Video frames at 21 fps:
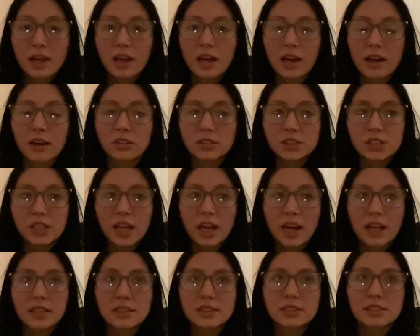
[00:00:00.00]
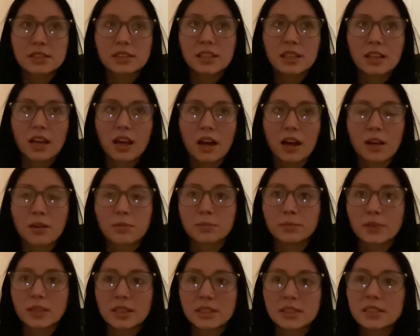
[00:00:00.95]
LGS
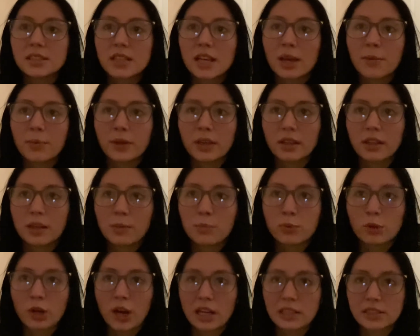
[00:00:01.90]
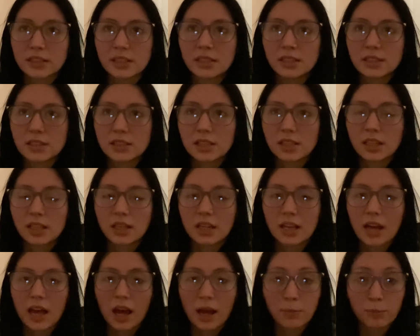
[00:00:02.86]
is typically present
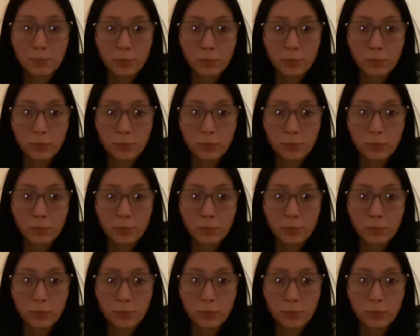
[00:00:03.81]
at